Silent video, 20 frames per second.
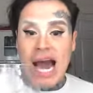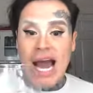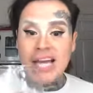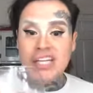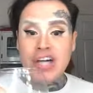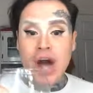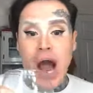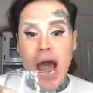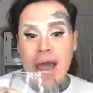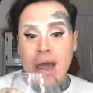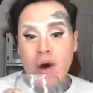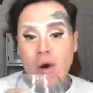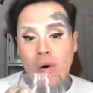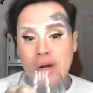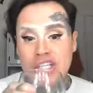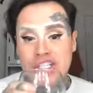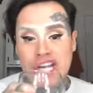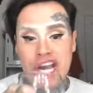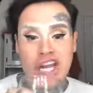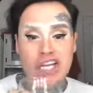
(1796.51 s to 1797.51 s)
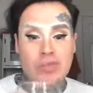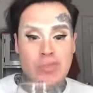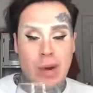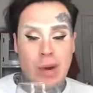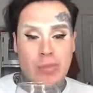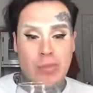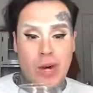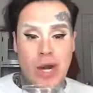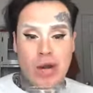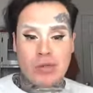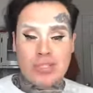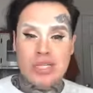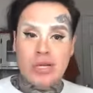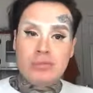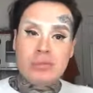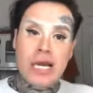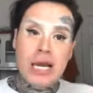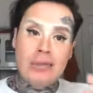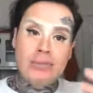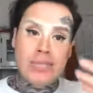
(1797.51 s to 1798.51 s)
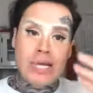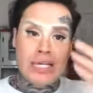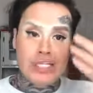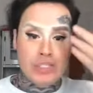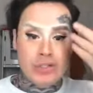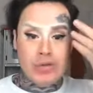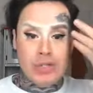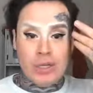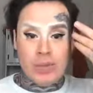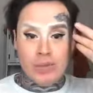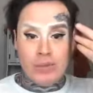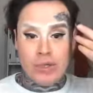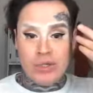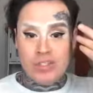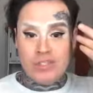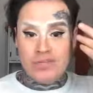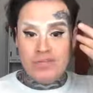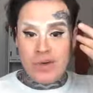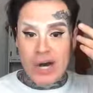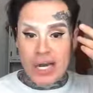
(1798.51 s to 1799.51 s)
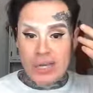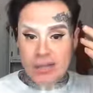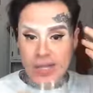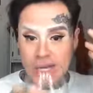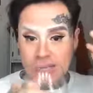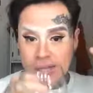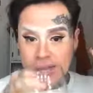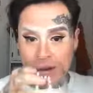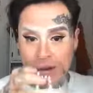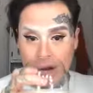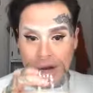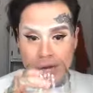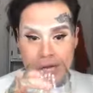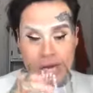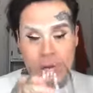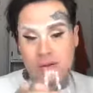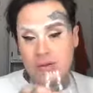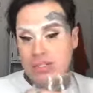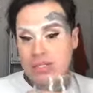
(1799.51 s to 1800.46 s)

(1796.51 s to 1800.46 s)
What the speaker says: I always change my brows. Sometimes I do them real defined like they are right now.